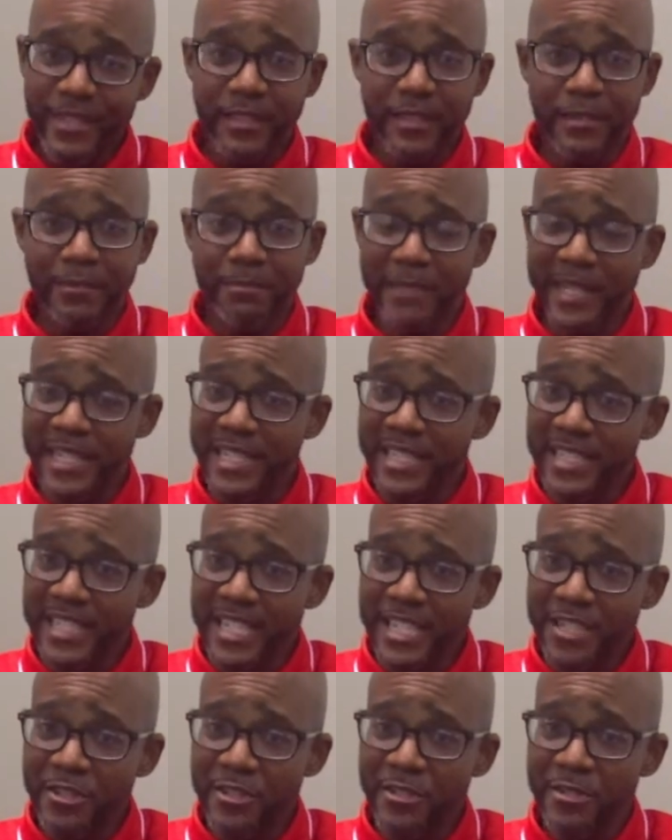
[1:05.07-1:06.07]
Many
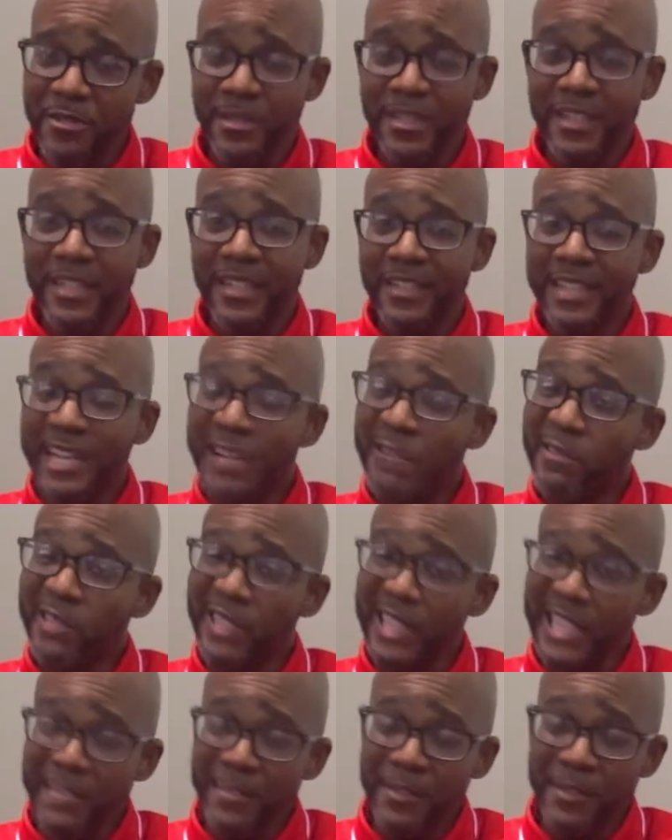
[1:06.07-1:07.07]
teachers, they
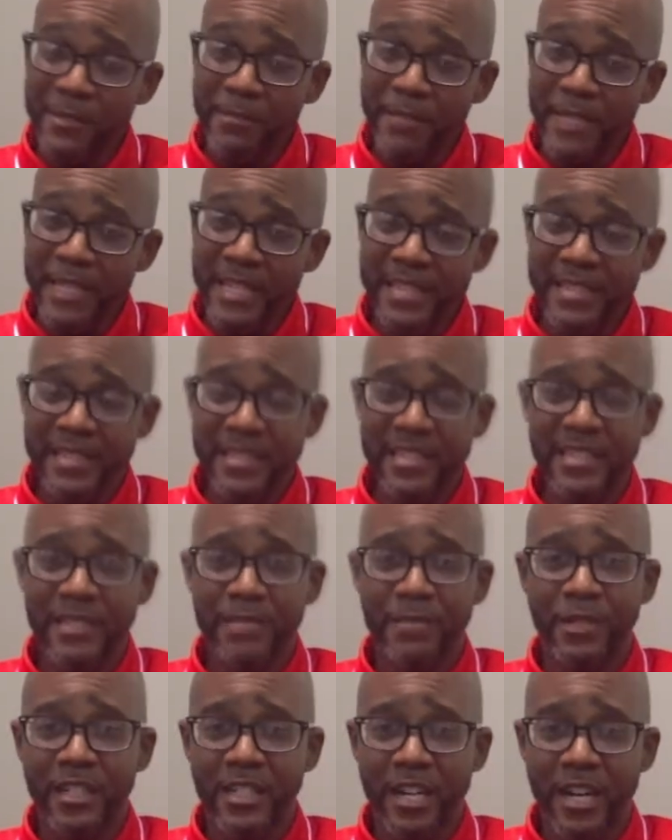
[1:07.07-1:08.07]
leave their business
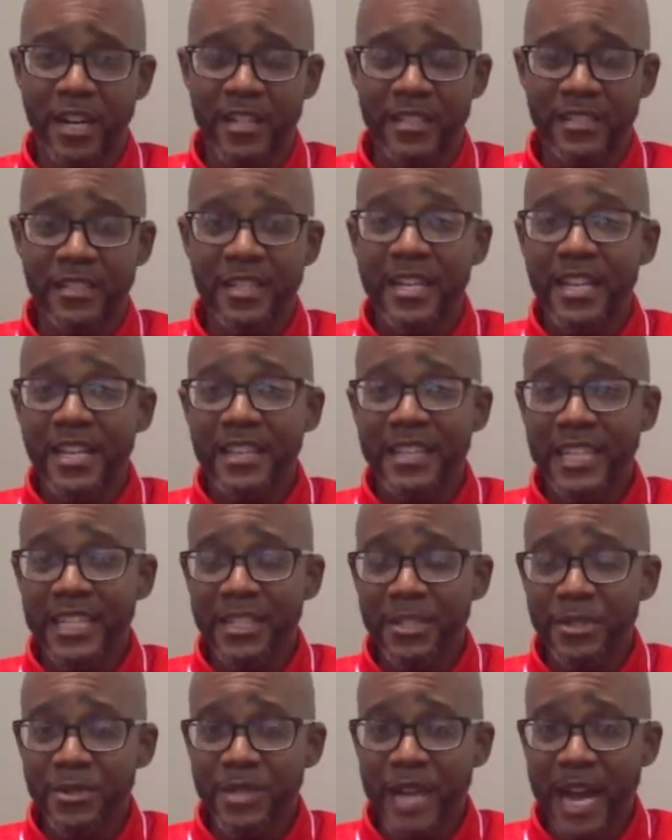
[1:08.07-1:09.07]
because they
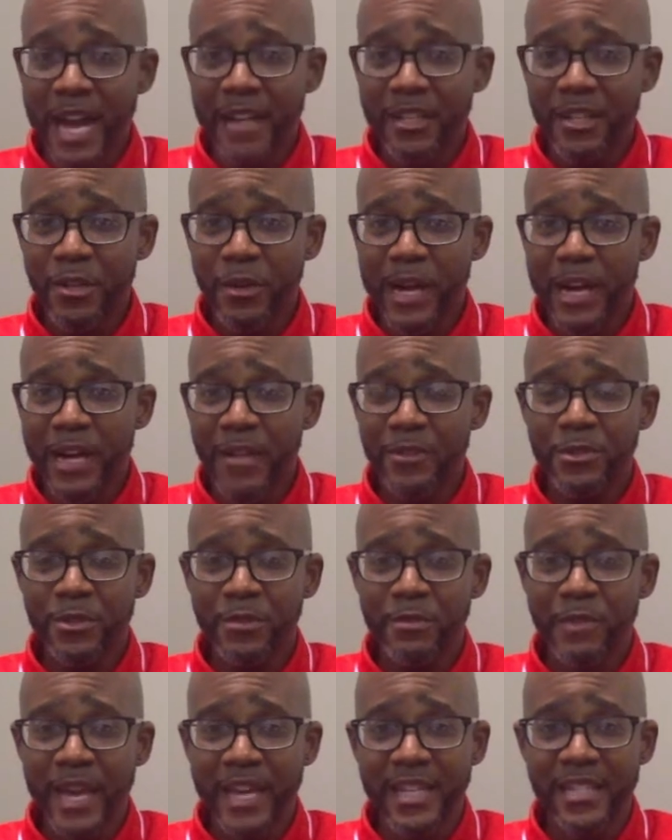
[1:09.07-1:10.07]
do not know how to
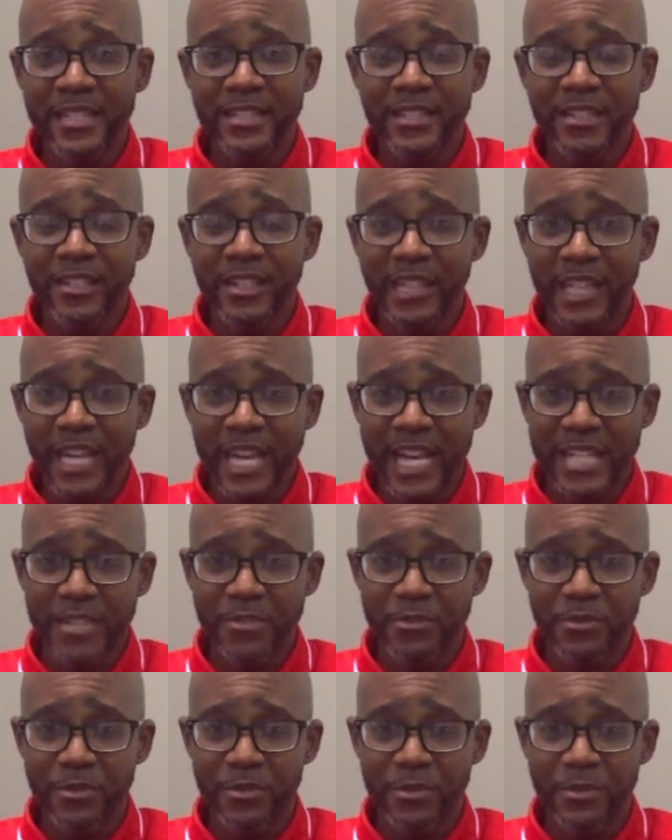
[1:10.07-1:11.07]
manage their
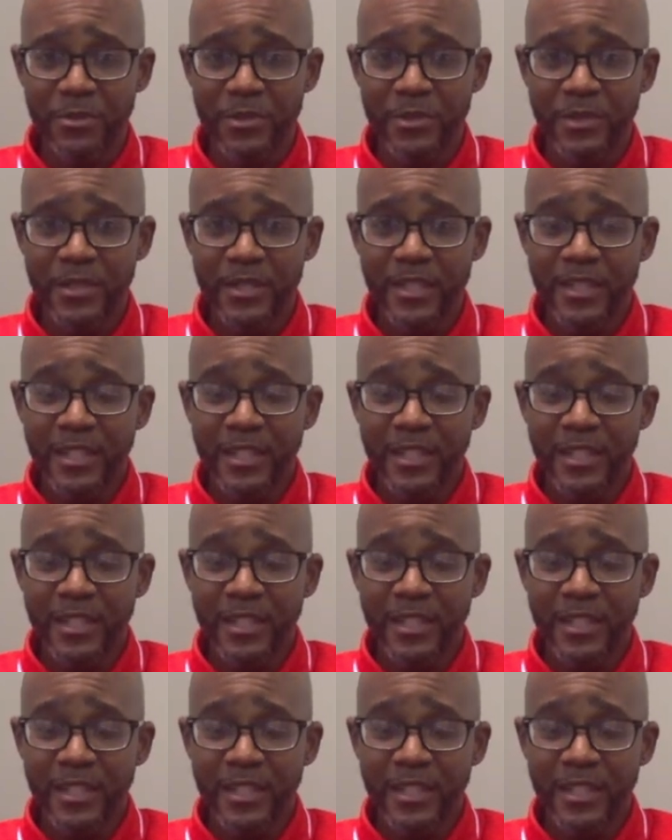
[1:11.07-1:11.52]
classrooms.